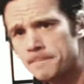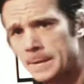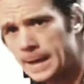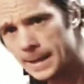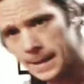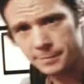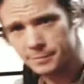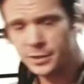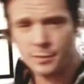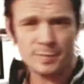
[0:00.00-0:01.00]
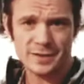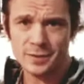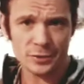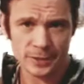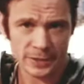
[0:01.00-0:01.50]
You know, pet
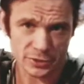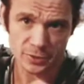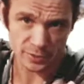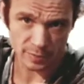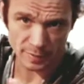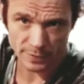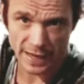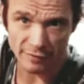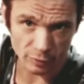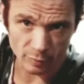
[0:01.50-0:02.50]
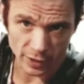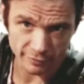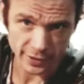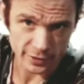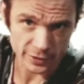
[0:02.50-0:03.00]
dog training is usually about behavioral
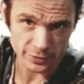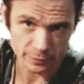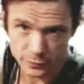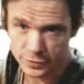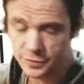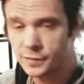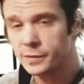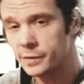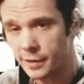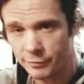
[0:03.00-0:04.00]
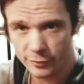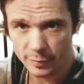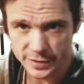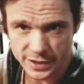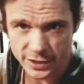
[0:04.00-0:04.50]
modifications, different
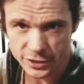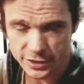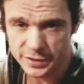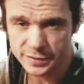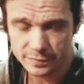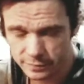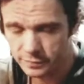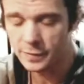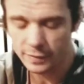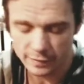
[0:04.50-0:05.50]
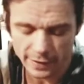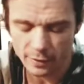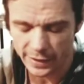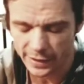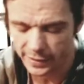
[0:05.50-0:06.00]
from positions. They
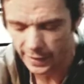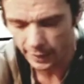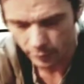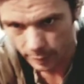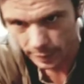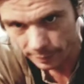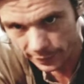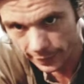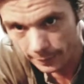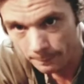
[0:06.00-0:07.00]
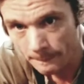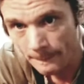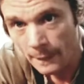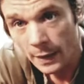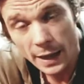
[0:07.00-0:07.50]
go hand in hand a little bit, but
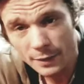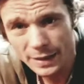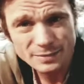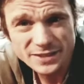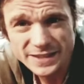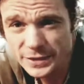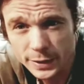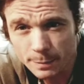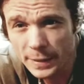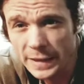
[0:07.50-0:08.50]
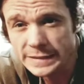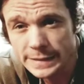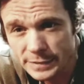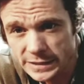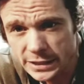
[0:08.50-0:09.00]
anyway, I'm just teaching them
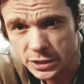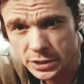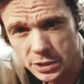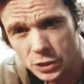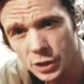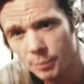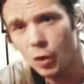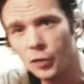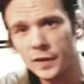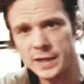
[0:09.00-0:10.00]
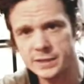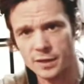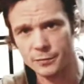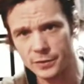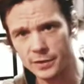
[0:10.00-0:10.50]
basic positions, so you can mold that
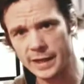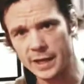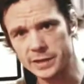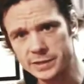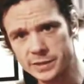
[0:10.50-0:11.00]
stuff with your hands.